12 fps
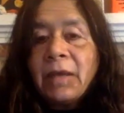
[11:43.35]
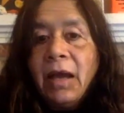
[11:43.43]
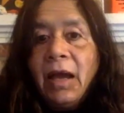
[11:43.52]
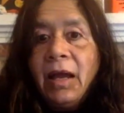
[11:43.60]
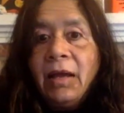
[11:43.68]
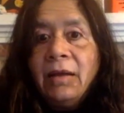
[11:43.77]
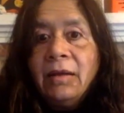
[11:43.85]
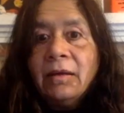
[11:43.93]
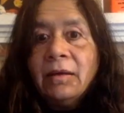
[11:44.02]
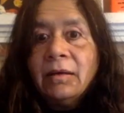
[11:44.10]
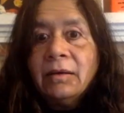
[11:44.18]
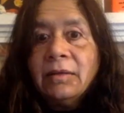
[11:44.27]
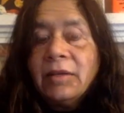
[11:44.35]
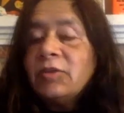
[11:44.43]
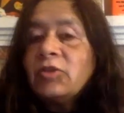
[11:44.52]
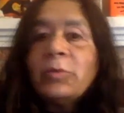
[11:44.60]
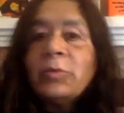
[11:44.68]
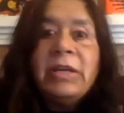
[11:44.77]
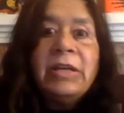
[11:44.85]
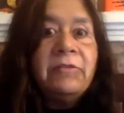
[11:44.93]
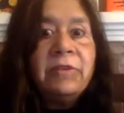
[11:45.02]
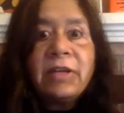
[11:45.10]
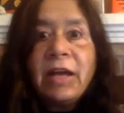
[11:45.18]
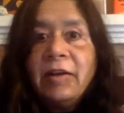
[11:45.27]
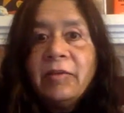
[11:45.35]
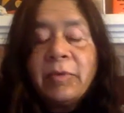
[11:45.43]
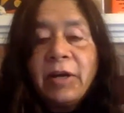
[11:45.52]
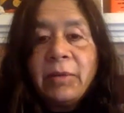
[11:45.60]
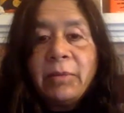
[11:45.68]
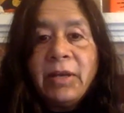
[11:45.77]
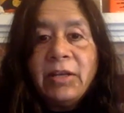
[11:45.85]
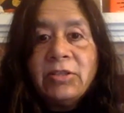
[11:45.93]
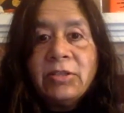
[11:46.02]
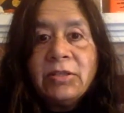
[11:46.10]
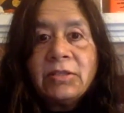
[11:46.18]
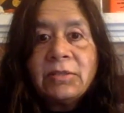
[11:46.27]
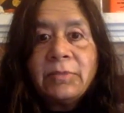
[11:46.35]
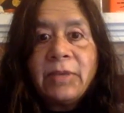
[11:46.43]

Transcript: and there's so many different kind of product managers,